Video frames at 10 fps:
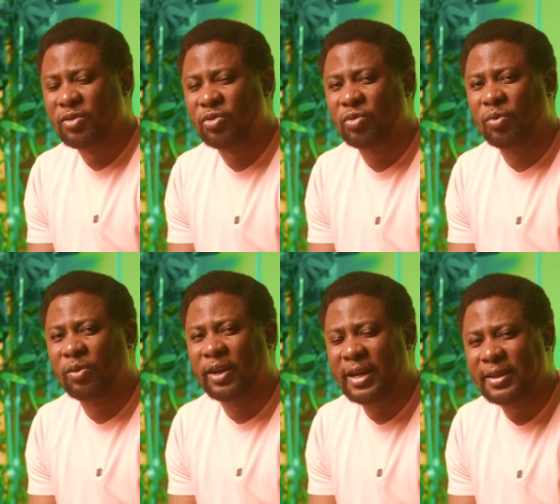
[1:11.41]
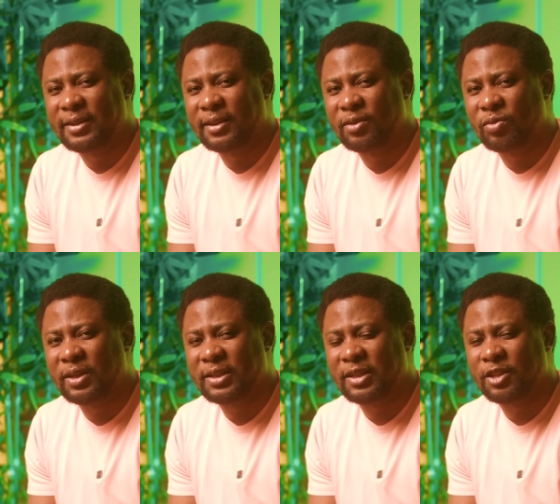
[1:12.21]
to listen to
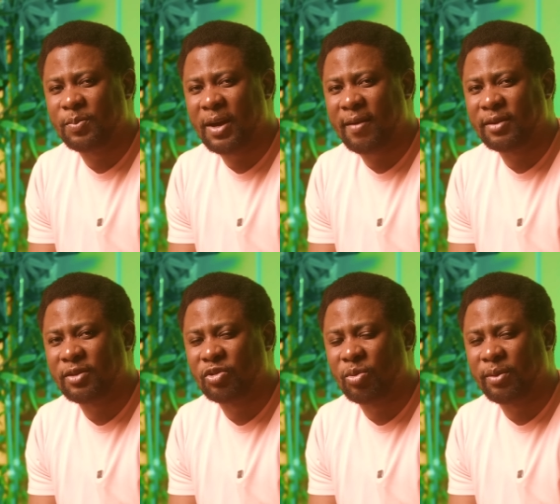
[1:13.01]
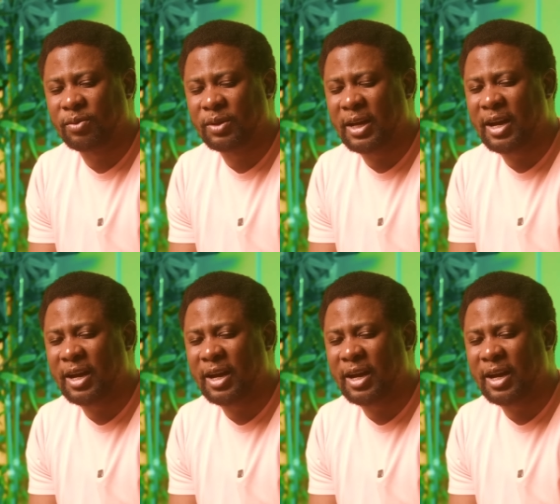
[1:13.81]
this inspiring story today.